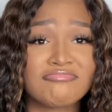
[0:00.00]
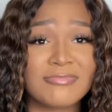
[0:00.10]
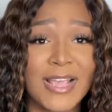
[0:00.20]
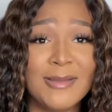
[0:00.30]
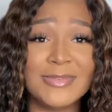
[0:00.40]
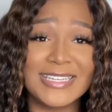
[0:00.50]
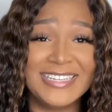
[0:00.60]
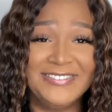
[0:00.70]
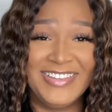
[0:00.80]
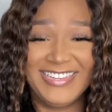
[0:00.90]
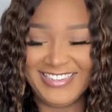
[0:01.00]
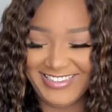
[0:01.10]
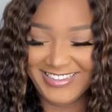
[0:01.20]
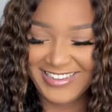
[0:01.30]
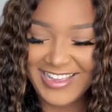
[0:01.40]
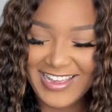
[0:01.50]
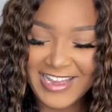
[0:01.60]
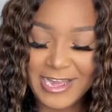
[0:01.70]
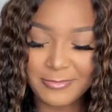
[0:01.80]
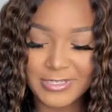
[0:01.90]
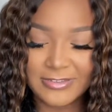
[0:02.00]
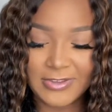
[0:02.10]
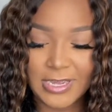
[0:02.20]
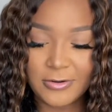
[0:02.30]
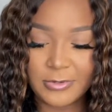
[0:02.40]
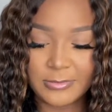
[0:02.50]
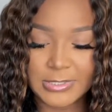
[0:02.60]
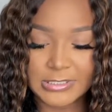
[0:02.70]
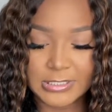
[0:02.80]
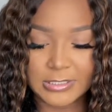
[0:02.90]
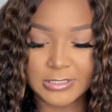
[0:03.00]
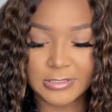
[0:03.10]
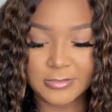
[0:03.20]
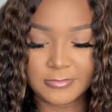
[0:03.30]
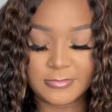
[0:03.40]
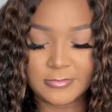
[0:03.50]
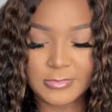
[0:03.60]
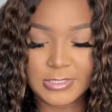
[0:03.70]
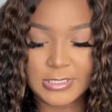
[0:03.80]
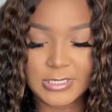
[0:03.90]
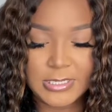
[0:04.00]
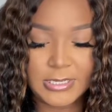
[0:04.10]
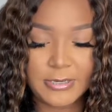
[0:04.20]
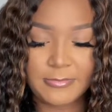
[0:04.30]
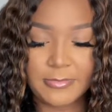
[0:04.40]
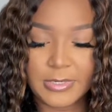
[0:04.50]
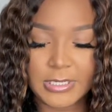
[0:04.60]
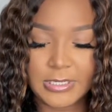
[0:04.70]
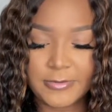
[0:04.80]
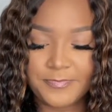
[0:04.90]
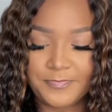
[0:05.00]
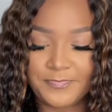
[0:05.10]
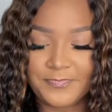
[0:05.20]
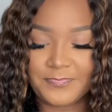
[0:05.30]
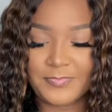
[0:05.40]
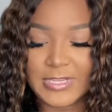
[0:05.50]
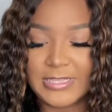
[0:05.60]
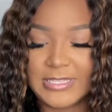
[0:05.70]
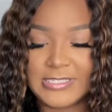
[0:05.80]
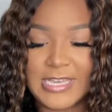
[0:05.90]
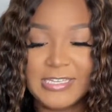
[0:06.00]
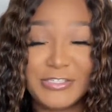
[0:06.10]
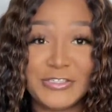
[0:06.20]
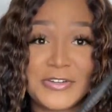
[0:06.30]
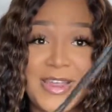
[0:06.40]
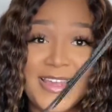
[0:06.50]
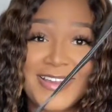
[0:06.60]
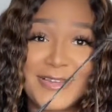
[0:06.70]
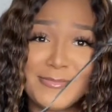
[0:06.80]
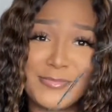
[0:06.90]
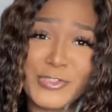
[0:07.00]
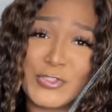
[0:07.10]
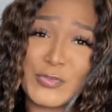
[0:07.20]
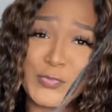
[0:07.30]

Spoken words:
I'm gonna leave it. I'm gonna leave it. I don't want to mess nothing up. But this has straps.